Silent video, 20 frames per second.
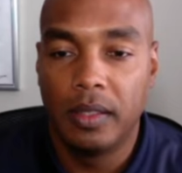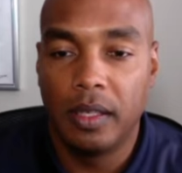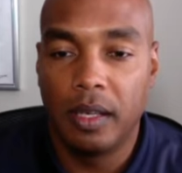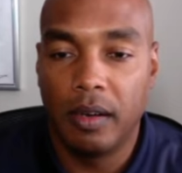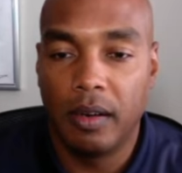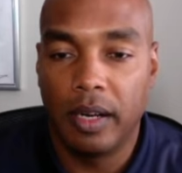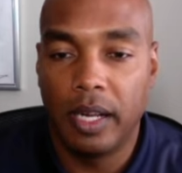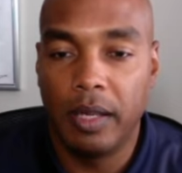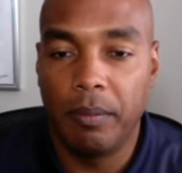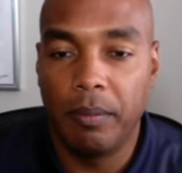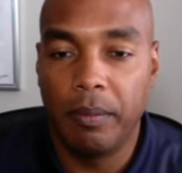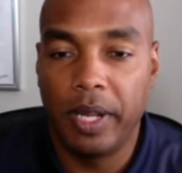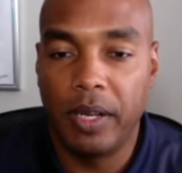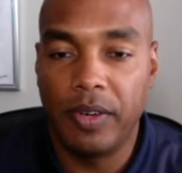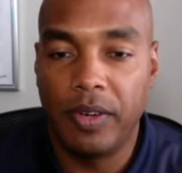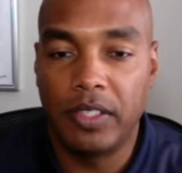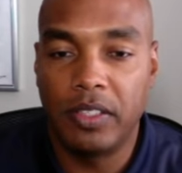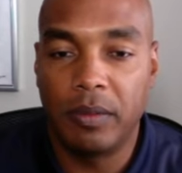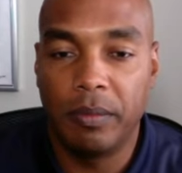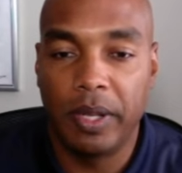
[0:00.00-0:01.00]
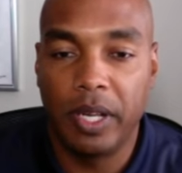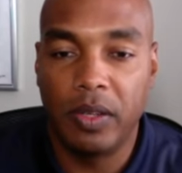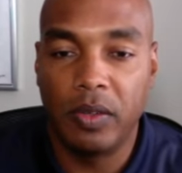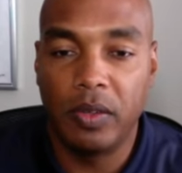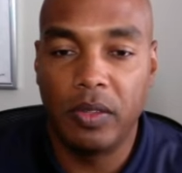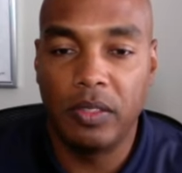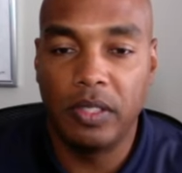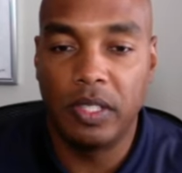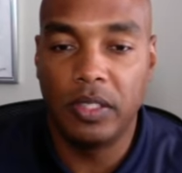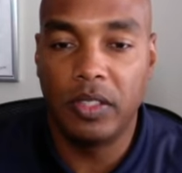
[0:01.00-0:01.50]
All right, manufactured medical
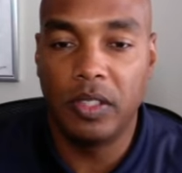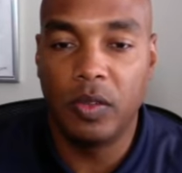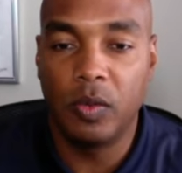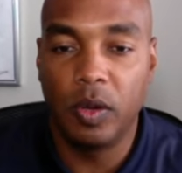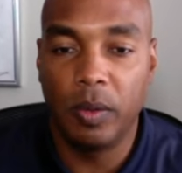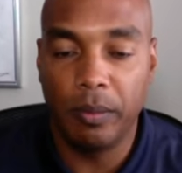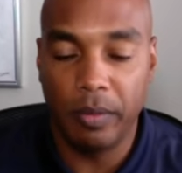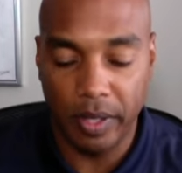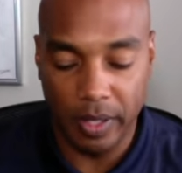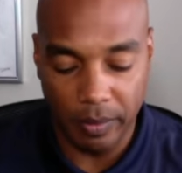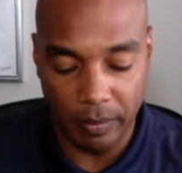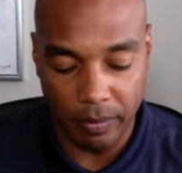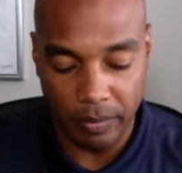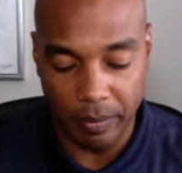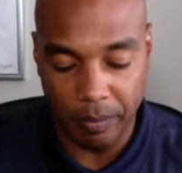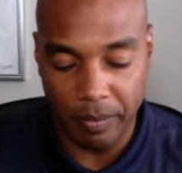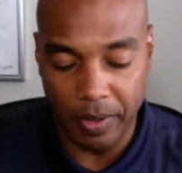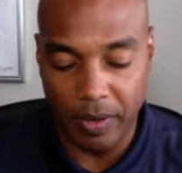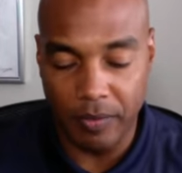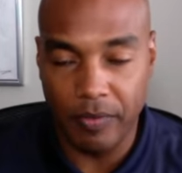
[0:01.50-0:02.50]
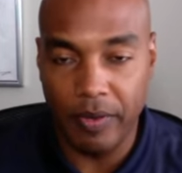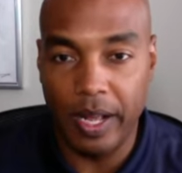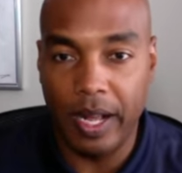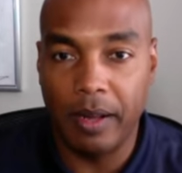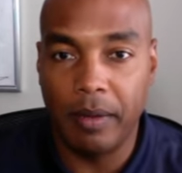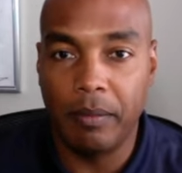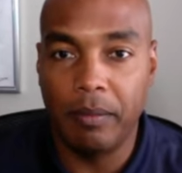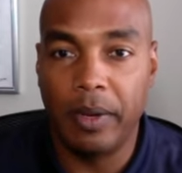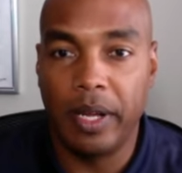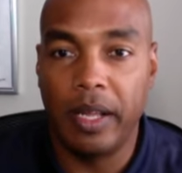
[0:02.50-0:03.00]
and dental equipment. Matter of
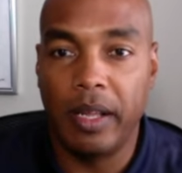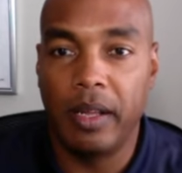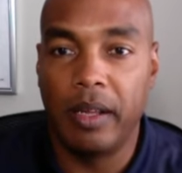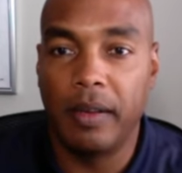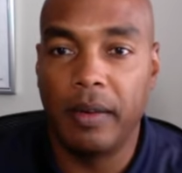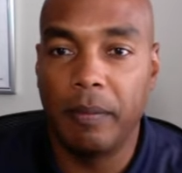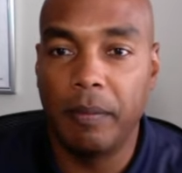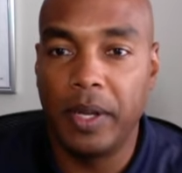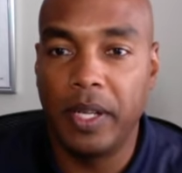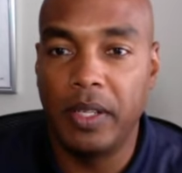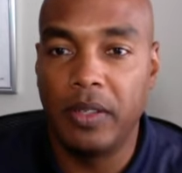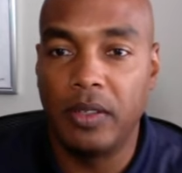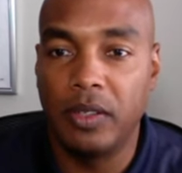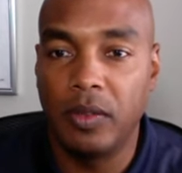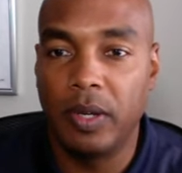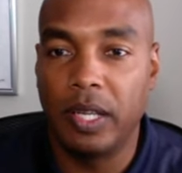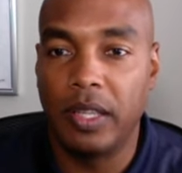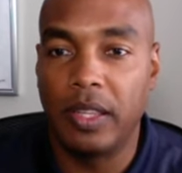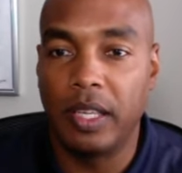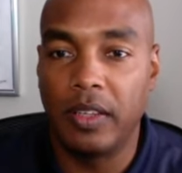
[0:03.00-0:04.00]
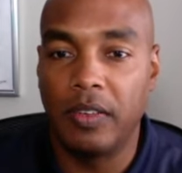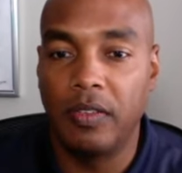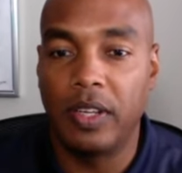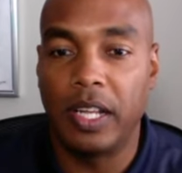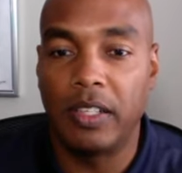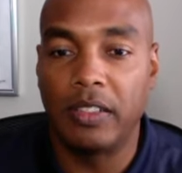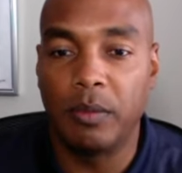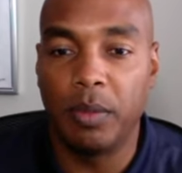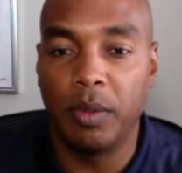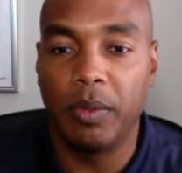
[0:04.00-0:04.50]
fact, man, man, I think you've
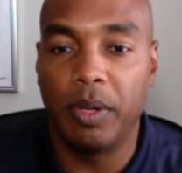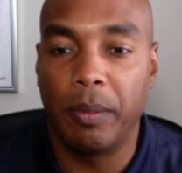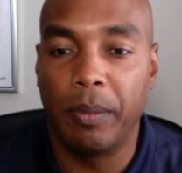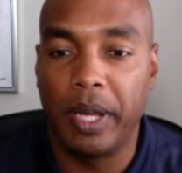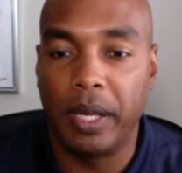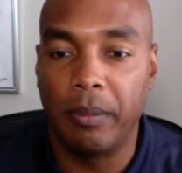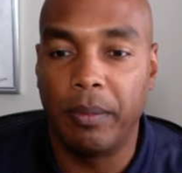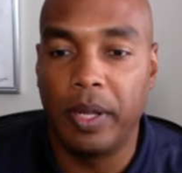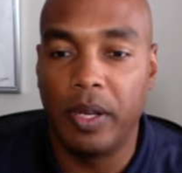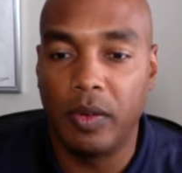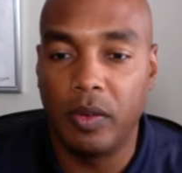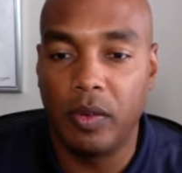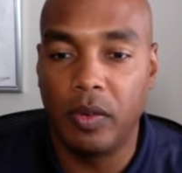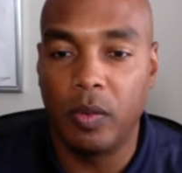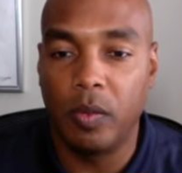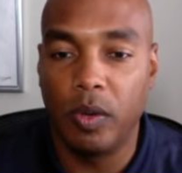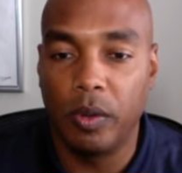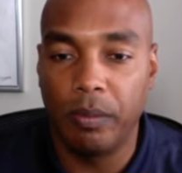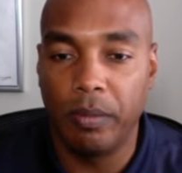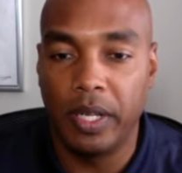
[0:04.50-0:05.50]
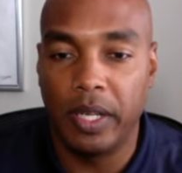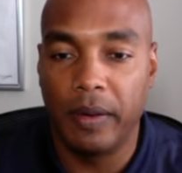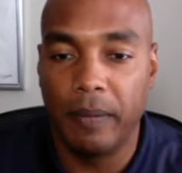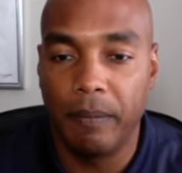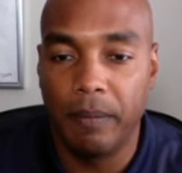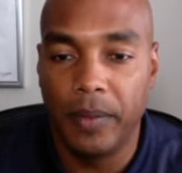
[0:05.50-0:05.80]
got some people that make medical equipment?